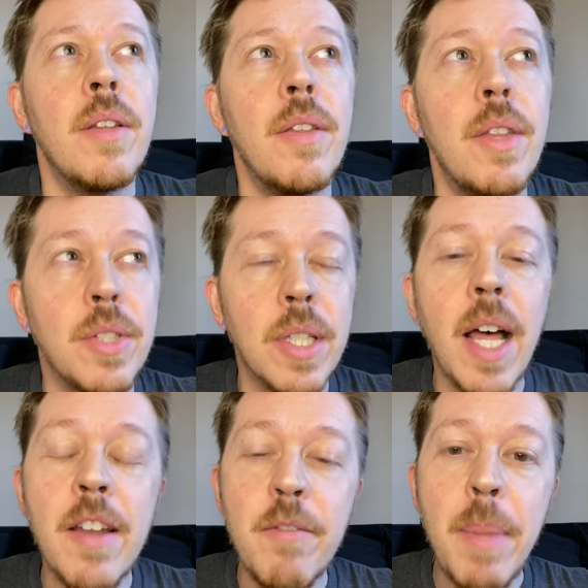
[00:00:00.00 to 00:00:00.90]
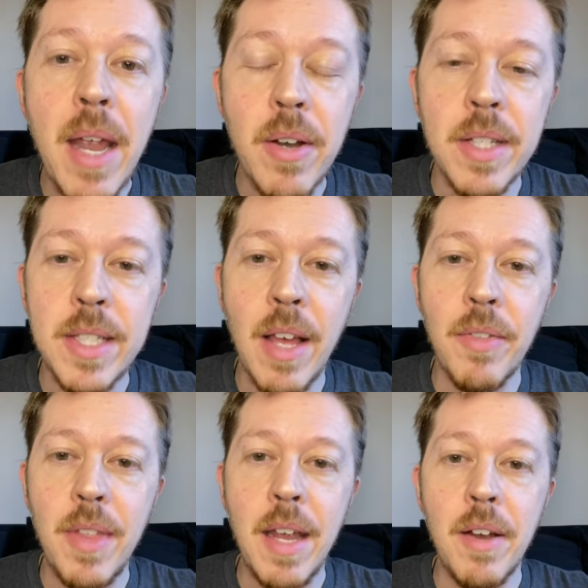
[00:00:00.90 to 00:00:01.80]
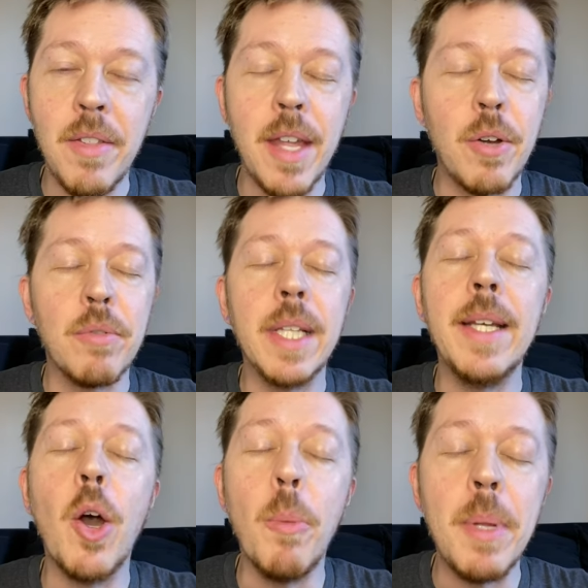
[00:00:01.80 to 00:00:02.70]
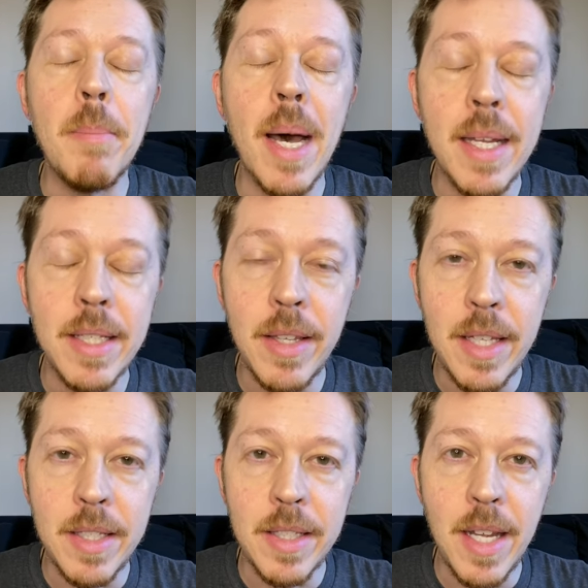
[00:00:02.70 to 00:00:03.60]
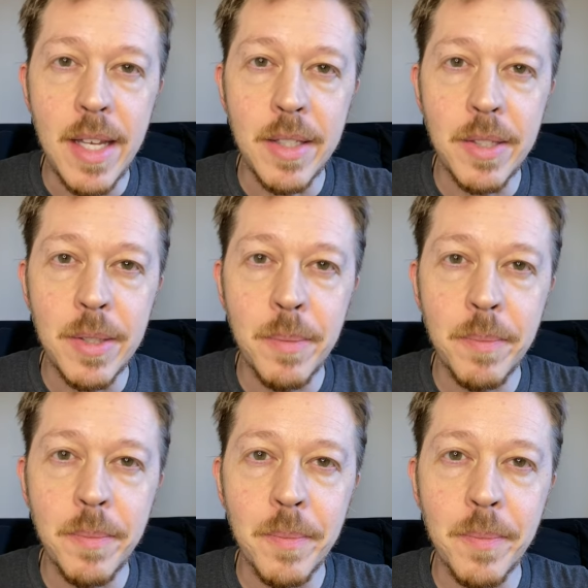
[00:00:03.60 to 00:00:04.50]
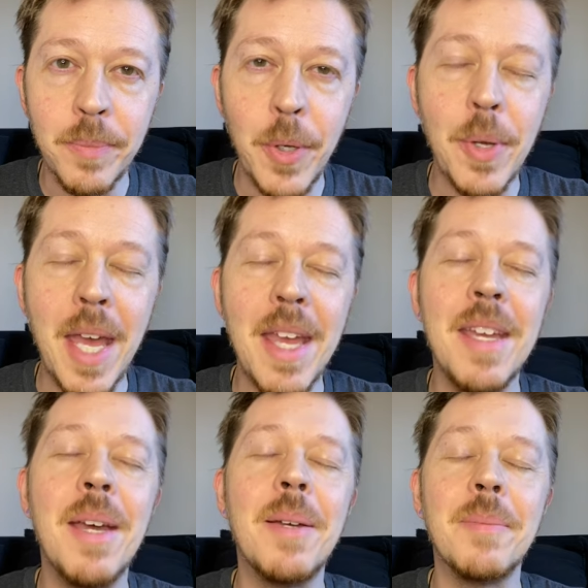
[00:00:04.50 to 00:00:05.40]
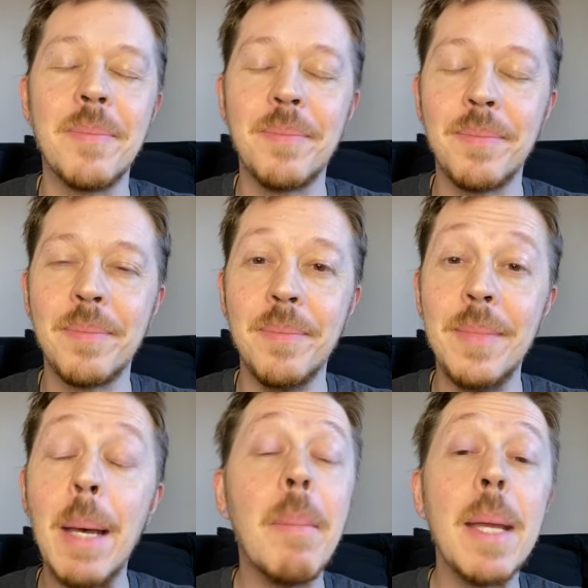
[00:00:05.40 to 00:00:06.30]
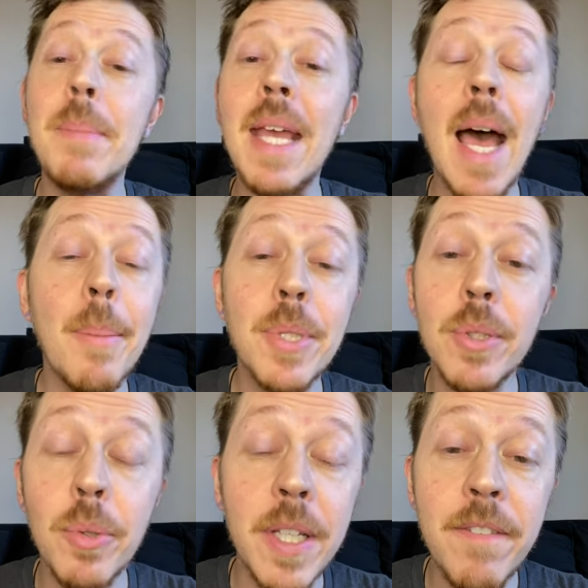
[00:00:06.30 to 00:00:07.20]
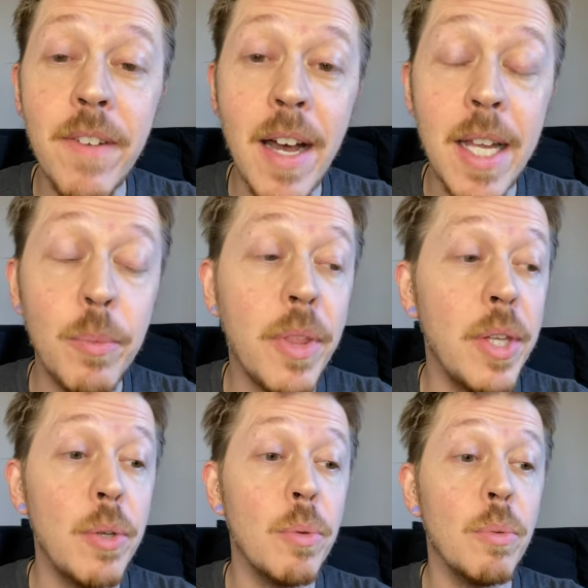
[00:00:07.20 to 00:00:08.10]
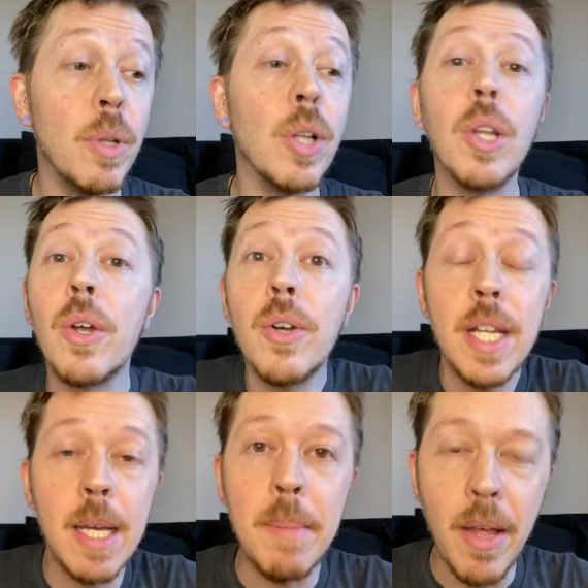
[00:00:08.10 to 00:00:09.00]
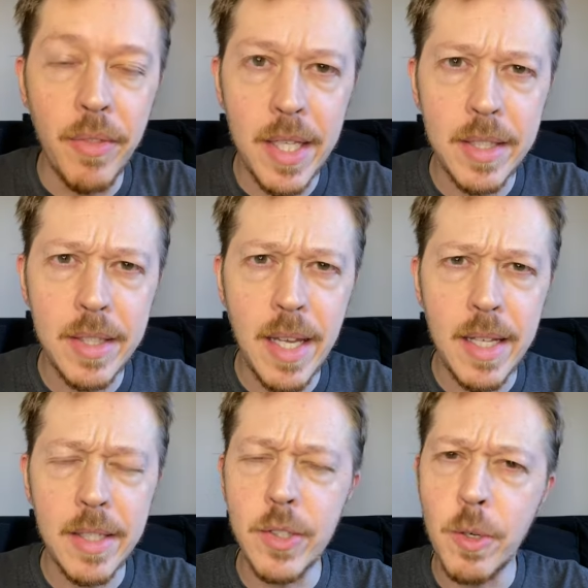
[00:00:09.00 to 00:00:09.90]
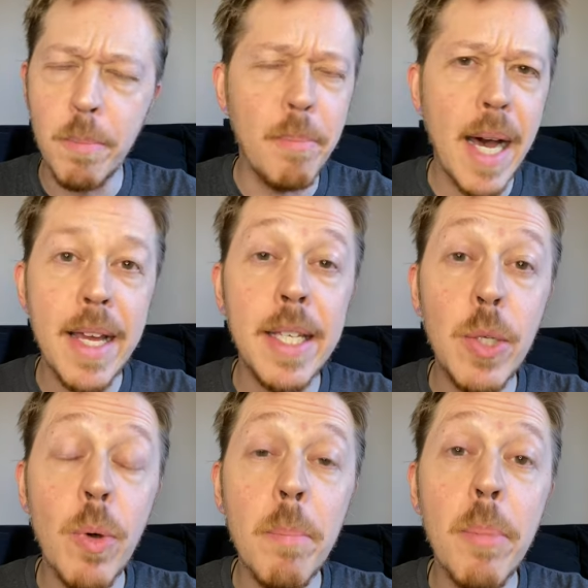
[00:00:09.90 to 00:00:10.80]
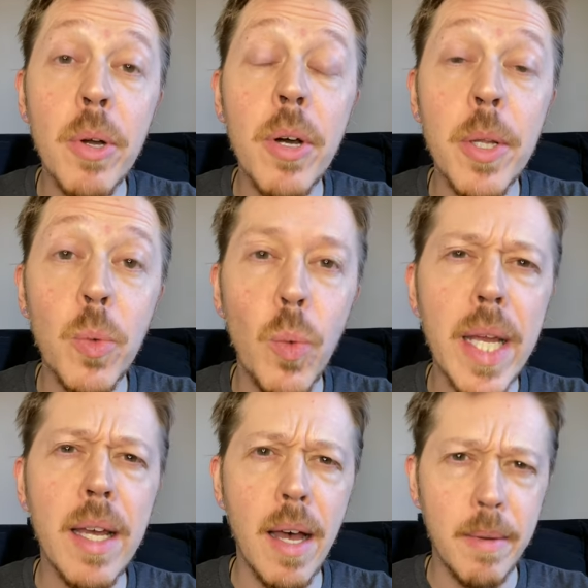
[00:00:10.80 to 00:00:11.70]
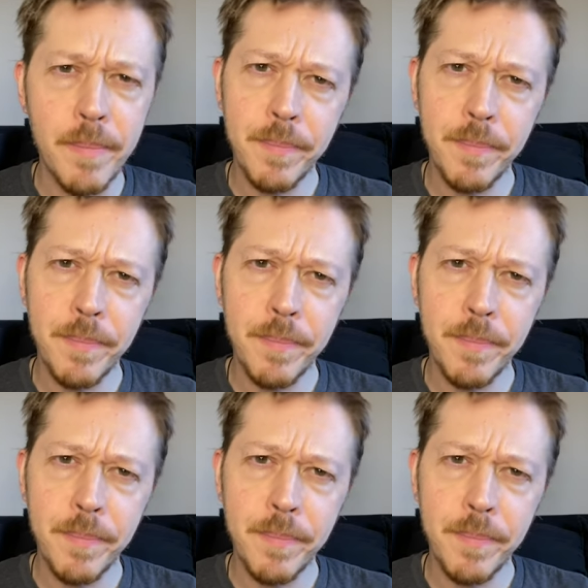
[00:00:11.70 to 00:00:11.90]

There's a lot of parents out there that are really open-minded these days, okay? That might be absolutely fine with you learning about these things or buying you a book on Wicca